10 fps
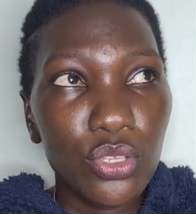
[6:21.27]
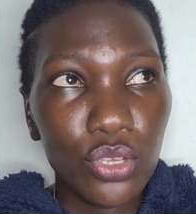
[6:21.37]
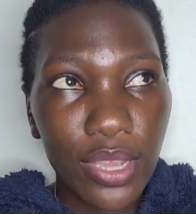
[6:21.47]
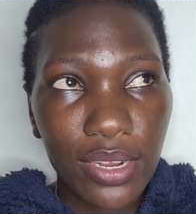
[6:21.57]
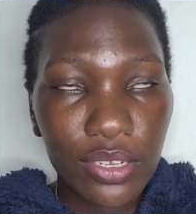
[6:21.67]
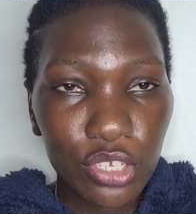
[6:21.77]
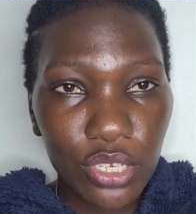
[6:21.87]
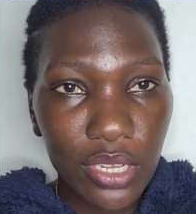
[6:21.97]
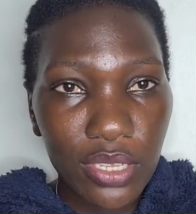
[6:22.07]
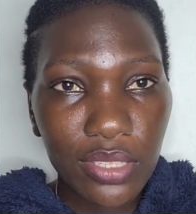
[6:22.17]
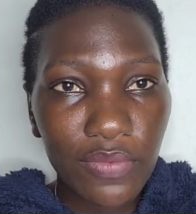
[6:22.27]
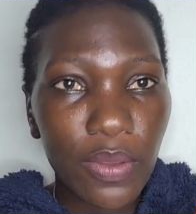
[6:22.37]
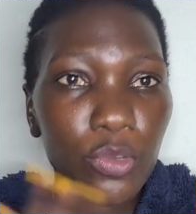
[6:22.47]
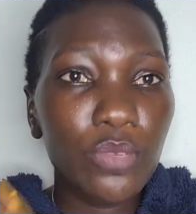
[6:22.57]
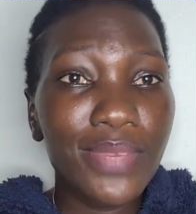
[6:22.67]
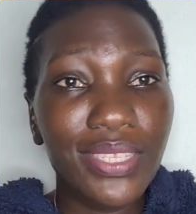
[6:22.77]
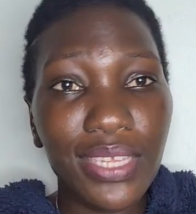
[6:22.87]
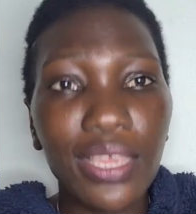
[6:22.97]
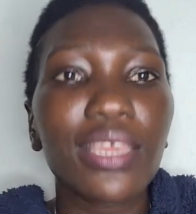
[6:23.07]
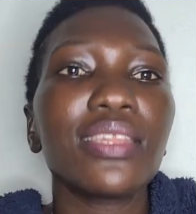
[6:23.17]
Ugandan shillings, if I'm not
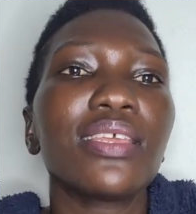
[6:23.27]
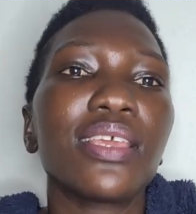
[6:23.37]
mistaken.